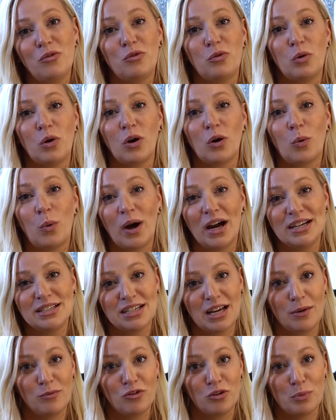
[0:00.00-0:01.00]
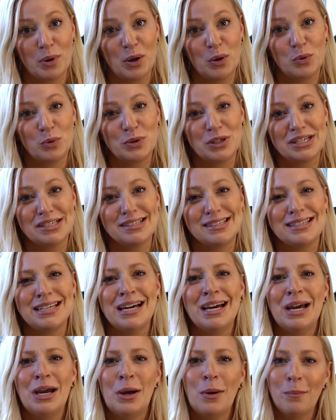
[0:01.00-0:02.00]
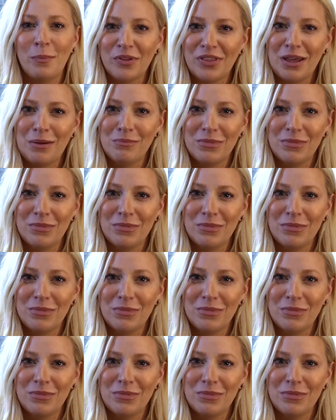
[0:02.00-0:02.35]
for quiet time for my oldest, but they